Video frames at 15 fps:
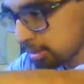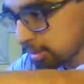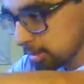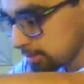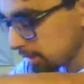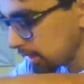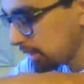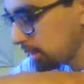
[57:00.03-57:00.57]

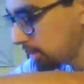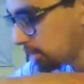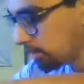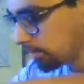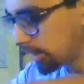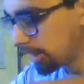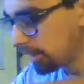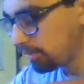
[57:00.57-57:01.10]
cars, but I
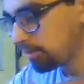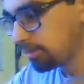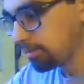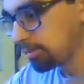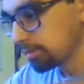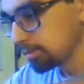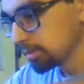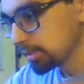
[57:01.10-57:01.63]
don't have
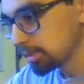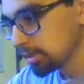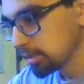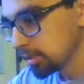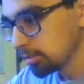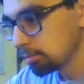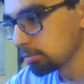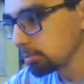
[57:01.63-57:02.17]

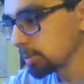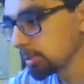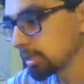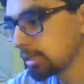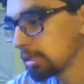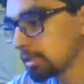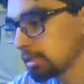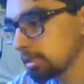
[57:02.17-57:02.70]

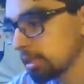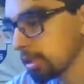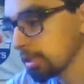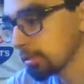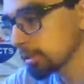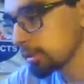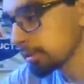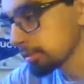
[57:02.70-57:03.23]
one
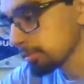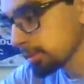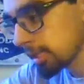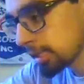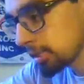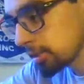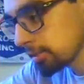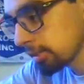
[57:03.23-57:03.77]
on-road.
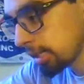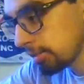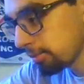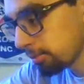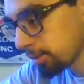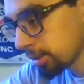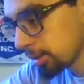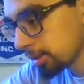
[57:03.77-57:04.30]
Well, I do
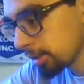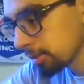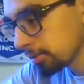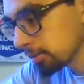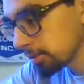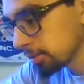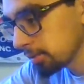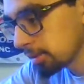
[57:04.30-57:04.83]
have one
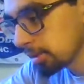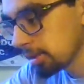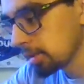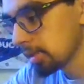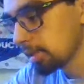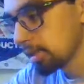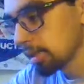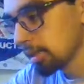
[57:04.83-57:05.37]
on-road,
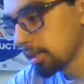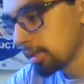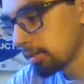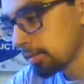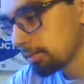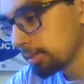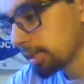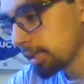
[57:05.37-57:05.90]

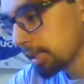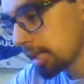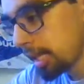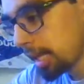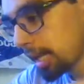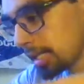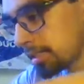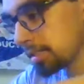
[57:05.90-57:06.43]
but
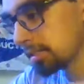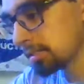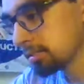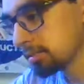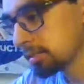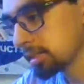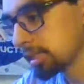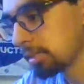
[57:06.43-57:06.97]
that
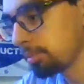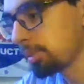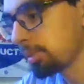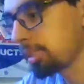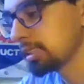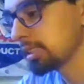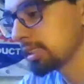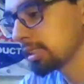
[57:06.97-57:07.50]
is a
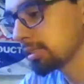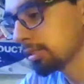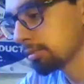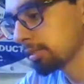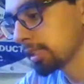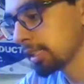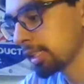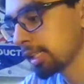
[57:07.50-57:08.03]
mini, so I don't
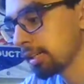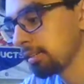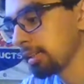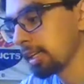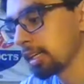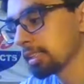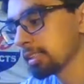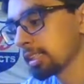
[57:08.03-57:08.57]
really count
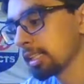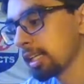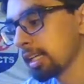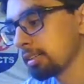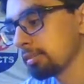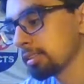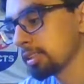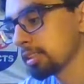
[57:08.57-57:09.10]
that because I
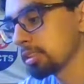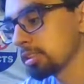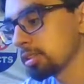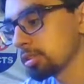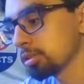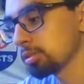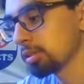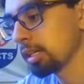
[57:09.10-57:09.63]
can't really
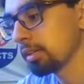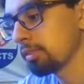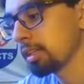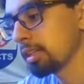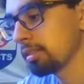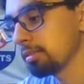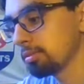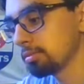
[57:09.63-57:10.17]
drive
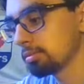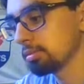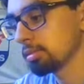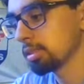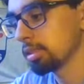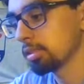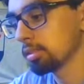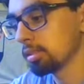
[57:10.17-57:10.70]
it
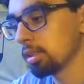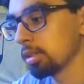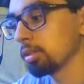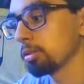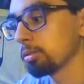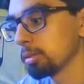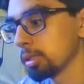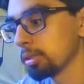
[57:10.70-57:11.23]
on
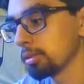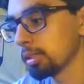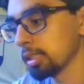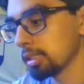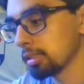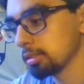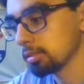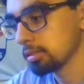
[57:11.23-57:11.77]
the road.
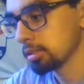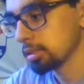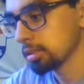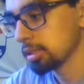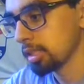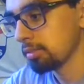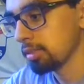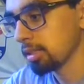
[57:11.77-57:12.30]
I can
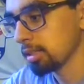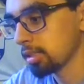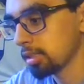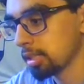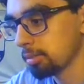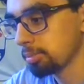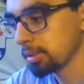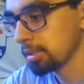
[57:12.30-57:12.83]
drive it on
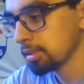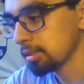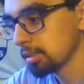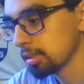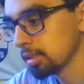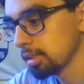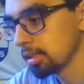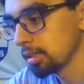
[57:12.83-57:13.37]
carpet,
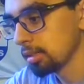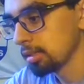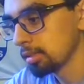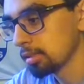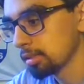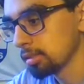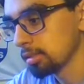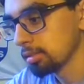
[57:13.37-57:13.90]

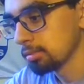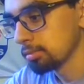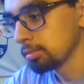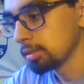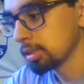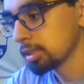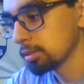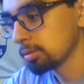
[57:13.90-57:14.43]

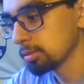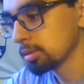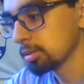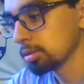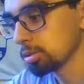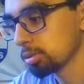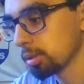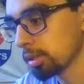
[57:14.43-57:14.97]
really
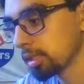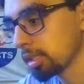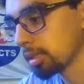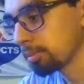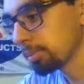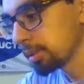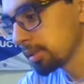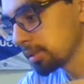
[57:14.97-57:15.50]
short
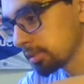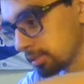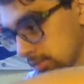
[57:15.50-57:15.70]
carpet.